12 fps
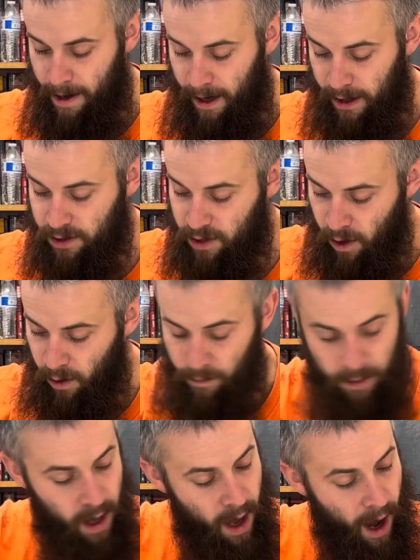And
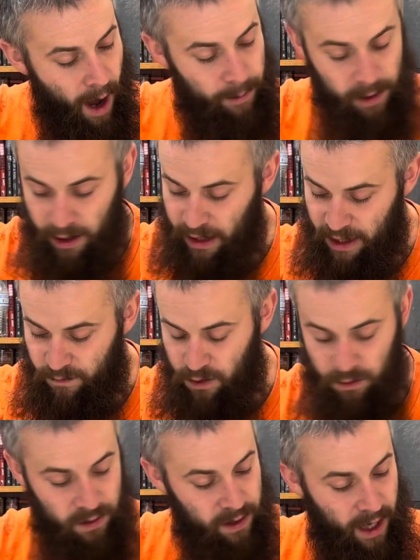so I'm going to leave
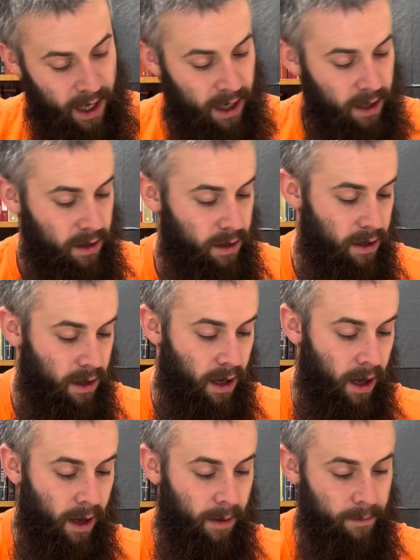you today
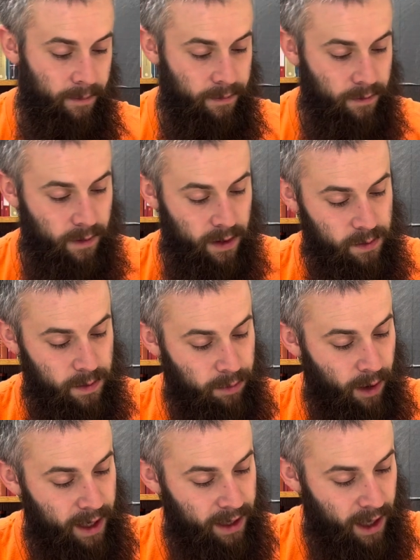um, as we
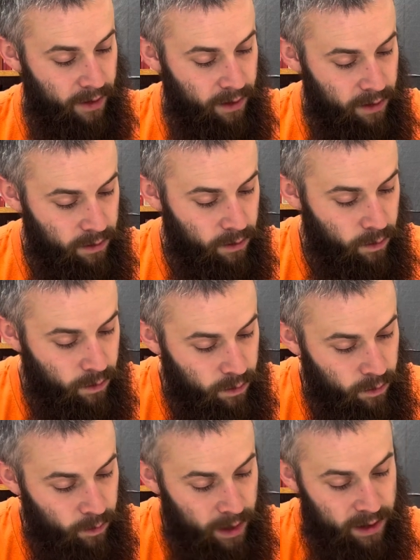pray together
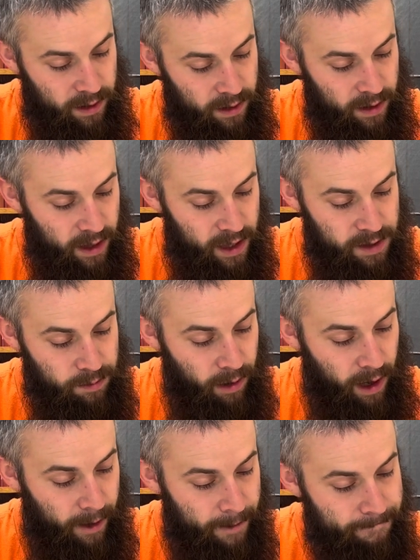with his
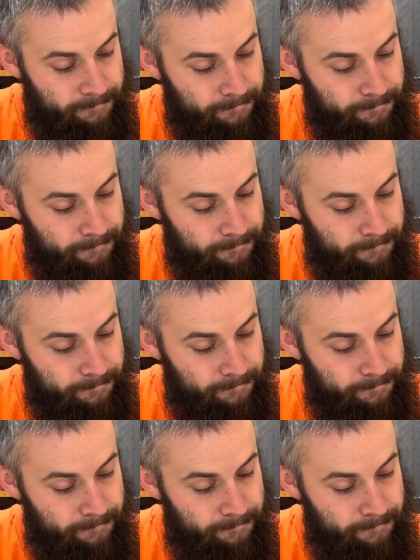prayer.